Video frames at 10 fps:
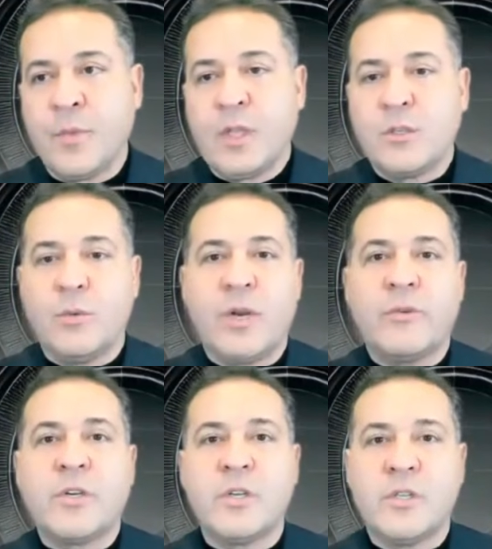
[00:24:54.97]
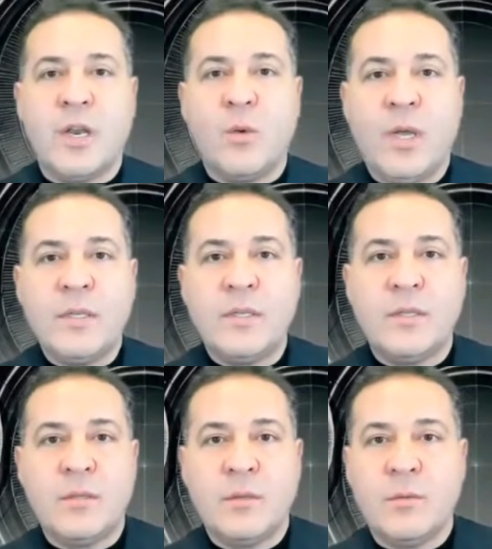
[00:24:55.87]
So whatever Christiana
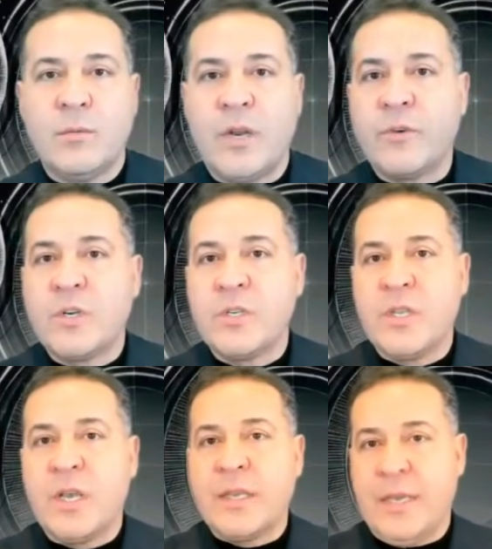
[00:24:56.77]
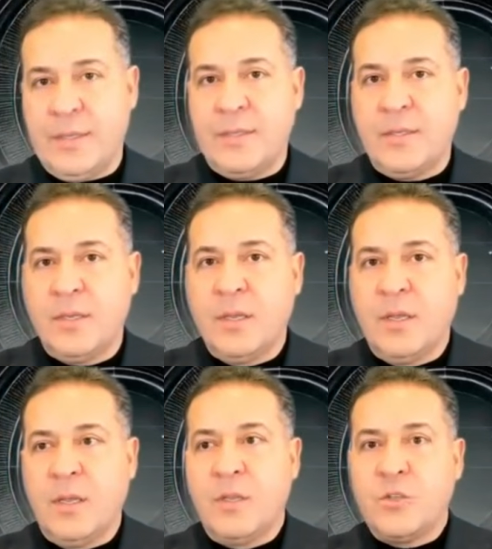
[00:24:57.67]
wants, whatever Christiana gets.
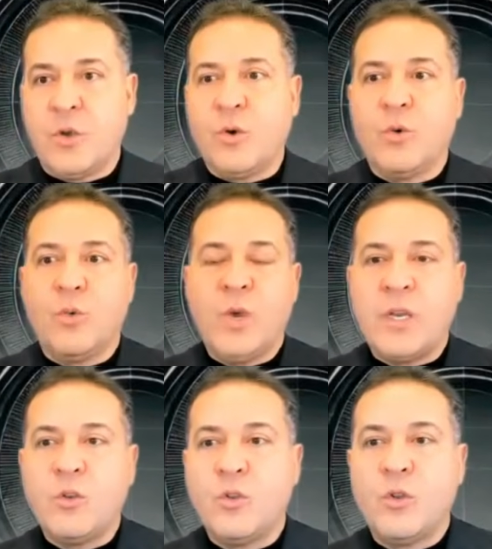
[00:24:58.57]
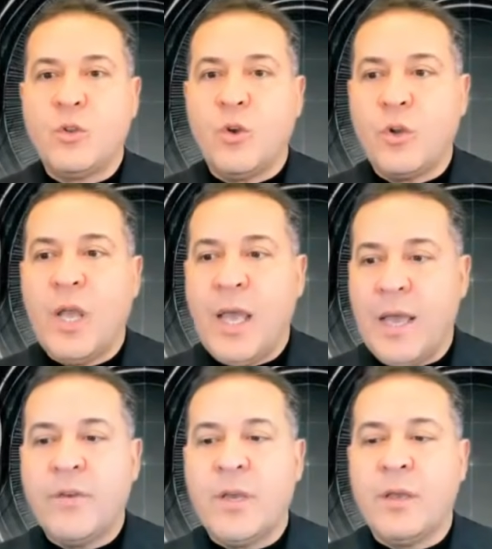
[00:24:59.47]
So when you don't
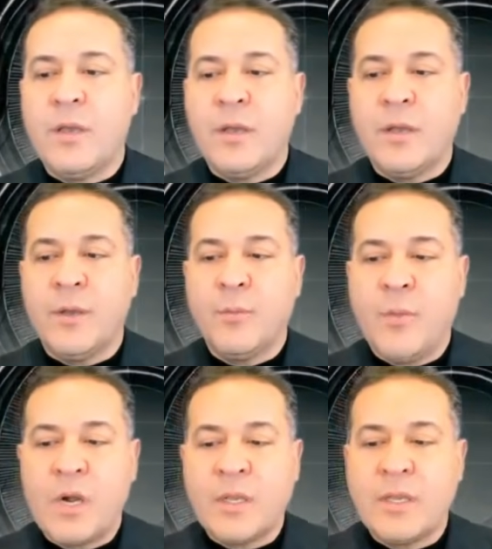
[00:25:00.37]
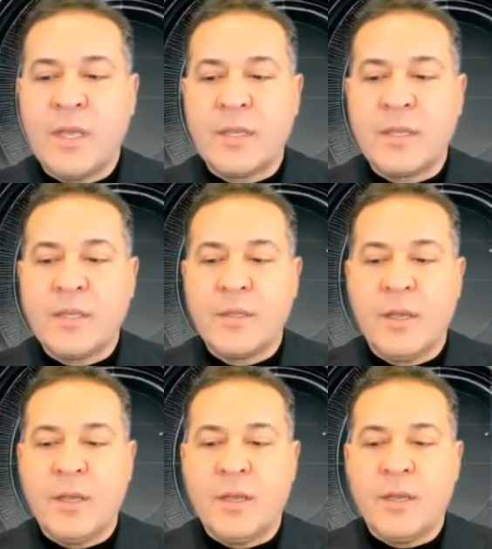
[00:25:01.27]
have a market
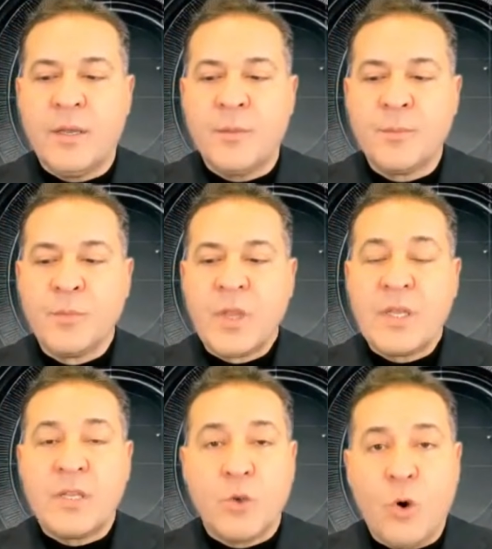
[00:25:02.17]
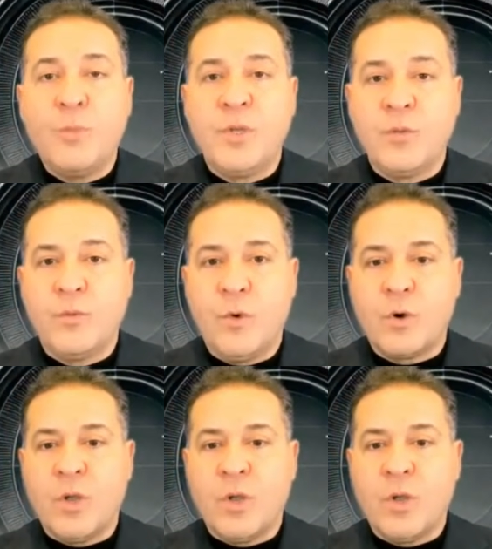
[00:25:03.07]
that's open for